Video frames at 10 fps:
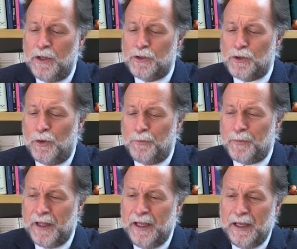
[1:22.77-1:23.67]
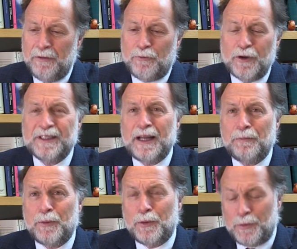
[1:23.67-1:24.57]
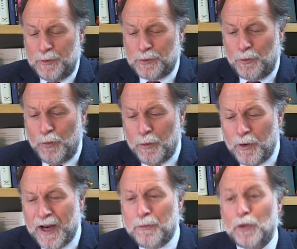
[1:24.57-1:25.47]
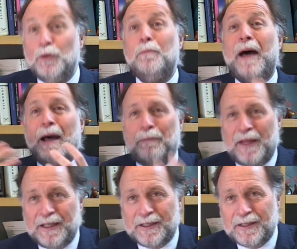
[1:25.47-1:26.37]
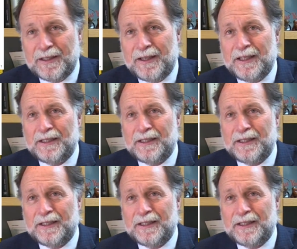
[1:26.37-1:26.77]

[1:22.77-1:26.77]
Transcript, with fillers: So, for example, we were able to map this